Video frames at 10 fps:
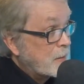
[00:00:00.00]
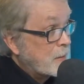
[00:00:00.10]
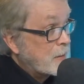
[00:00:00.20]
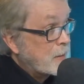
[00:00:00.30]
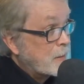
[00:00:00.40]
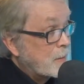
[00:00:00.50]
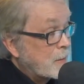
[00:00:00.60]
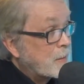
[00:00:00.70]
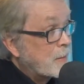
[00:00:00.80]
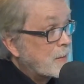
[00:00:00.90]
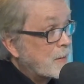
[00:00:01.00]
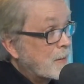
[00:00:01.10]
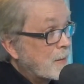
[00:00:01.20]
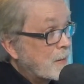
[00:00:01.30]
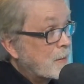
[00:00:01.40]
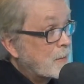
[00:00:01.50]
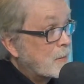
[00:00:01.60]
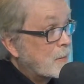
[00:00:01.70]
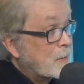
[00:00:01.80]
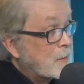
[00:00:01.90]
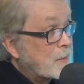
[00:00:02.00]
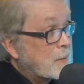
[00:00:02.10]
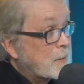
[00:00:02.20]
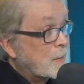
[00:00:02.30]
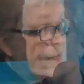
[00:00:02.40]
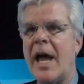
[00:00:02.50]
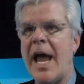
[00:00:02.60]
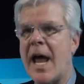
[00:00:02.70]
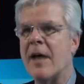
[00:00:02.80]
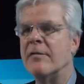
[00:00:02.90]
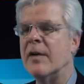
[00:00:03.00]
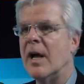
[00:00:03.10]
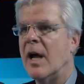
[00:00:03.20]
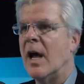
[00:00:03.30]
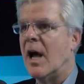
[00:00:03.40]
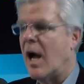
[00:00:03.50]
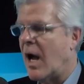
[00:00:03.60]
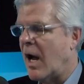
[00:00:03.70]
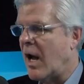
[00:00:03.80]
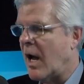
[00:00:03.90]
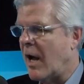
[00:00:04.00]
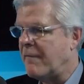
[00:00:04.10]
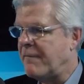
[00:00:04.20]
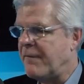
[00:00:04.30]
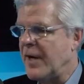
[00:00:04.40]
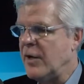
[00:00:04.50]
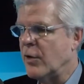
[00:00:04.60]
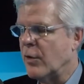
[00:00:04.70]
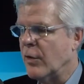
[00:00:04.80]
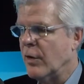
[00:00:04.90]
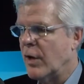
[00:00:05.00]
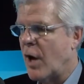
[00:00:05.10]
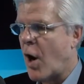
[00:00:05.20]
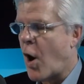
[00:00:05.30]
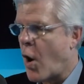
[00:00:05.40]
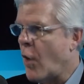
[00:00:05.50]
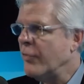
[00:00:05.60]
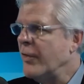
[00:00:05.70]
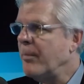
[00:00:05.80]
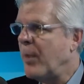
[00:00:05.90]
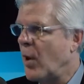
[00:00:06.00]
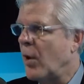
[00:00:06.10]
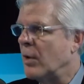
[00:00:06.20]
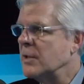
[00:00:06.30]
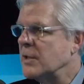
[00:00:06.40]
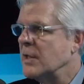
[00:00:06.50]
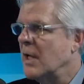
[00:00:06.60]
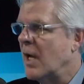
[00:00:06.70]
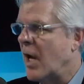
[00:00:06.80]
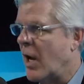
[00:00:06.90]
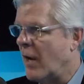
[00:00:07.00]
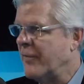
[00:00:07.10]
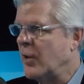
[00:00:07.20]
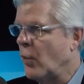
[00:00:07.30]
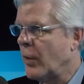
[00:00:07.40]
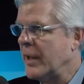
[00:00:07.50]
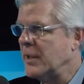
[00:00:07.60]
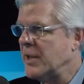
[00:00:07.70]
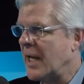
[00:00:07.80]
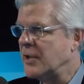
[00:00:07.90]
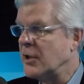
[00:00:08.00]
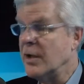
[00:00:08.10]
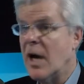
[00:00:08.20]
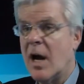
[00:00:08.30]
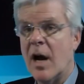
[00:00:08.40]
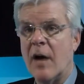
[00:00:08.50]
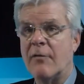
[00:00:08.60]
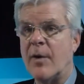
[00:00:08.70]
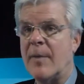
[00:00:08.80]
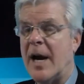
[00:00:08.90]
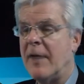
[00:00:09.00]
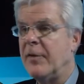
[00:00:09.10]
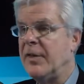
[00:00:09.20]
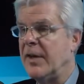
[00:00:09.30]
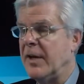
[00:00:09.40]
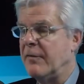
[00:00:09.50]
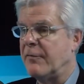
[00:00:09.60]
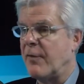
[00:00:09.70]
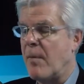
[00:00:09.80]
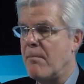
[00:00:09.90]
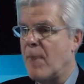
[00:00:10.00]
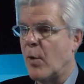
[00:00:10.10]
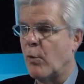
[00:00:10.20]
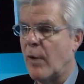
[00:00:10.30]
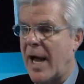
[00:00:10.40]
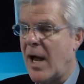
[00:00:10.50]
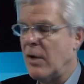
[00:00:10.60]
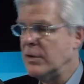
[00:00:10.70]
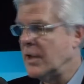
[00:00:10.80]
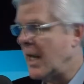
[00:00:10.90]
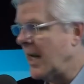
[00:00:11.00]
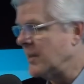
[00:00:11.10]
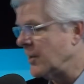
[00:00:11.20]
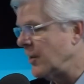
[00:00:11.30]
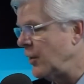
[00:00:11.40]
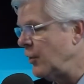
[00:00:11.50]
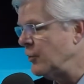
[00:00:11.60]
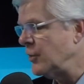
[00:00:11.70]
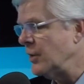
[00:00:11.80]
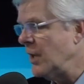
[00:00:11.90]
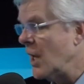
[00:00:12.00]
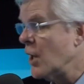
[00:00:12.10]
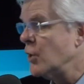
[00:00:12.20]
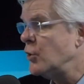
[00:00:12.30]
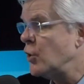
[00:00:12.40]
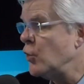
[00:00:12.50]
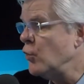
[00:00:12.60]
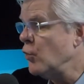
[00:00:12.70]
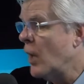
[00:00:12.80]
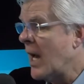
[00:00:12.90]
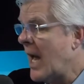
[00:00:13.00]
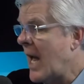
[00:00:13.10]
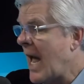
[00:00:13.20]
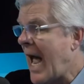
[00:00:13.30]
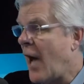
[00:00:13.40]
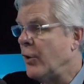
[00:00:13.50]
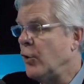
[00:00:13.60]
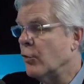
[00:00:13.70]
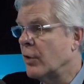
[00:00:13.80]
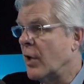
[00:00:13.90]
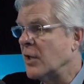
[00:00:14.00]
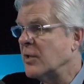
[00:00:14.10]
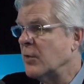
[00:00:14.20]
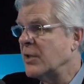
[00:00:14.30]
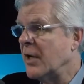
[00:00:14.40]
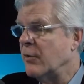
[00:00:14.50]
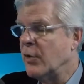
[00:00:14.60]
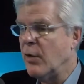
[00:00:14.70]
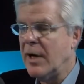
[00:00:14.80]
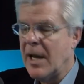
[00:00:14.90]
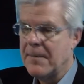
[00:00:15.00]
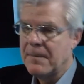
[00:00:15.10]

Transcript: Yeah, I think you have to have a finger on the pulse of the organization, from everything from morale to execution to how do your customers think we're doing.